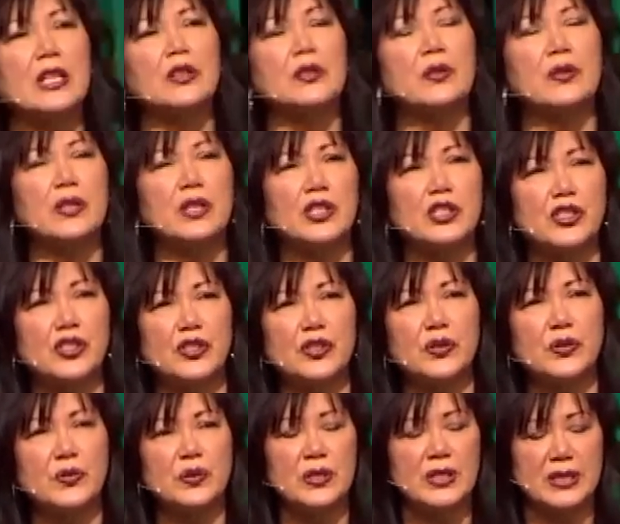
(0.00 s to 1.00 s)
into their
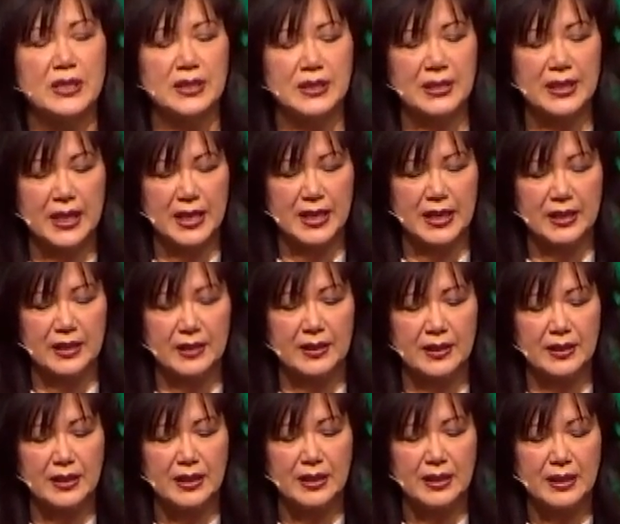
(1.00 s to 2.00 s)
shoes and saying,
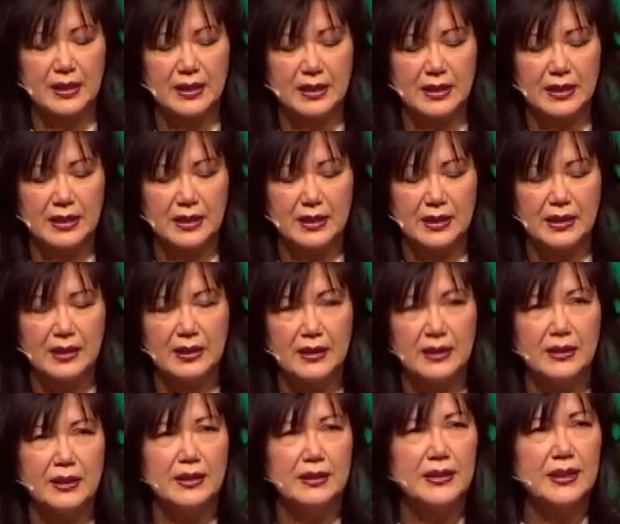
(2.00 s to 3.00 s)

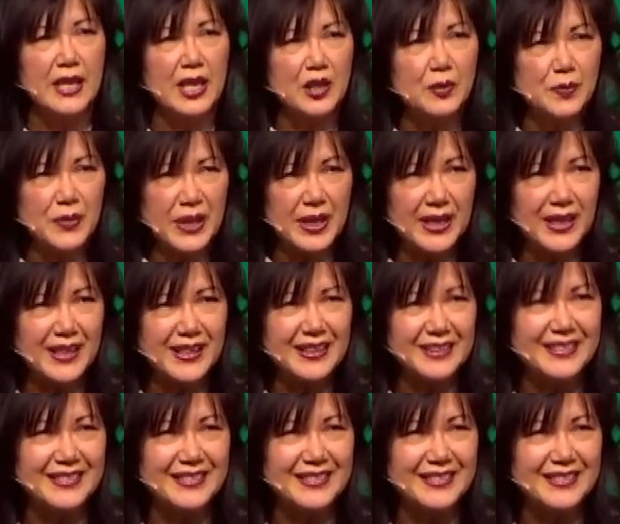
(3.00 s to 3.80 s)
Take my hand.